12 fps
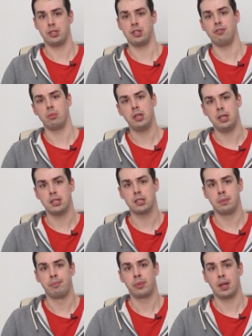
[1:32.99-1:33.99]
to your own
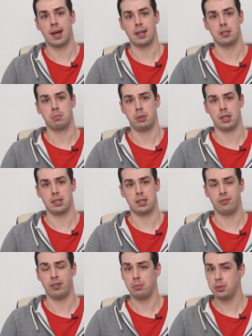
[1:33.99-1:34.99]
needs. And because
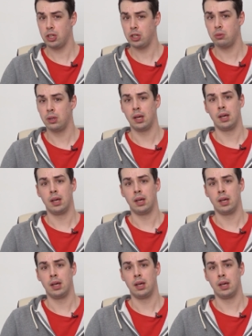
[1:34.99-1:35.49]
it's Philips Hue,